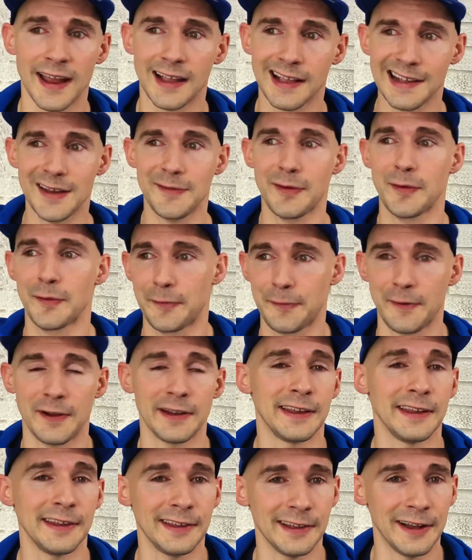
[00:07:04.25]
kind of have
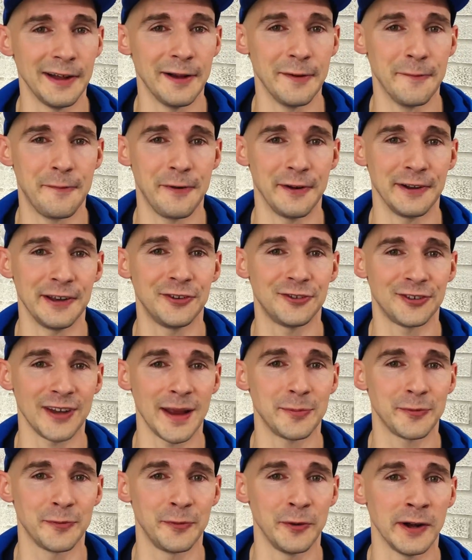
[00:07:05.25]
a funny
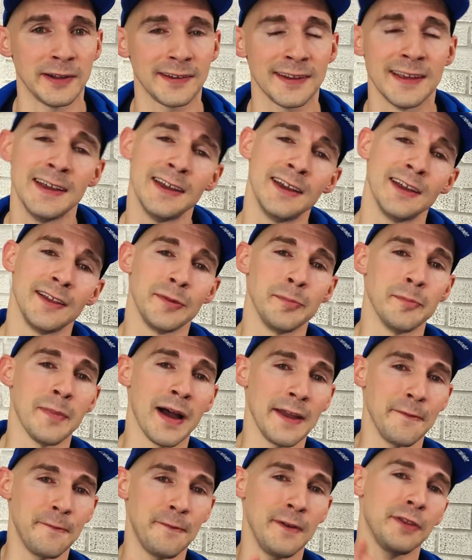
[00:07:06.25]
shaped foot.
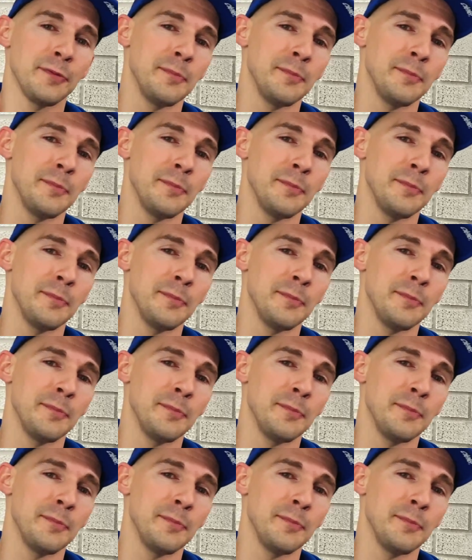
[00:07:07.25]
My 5th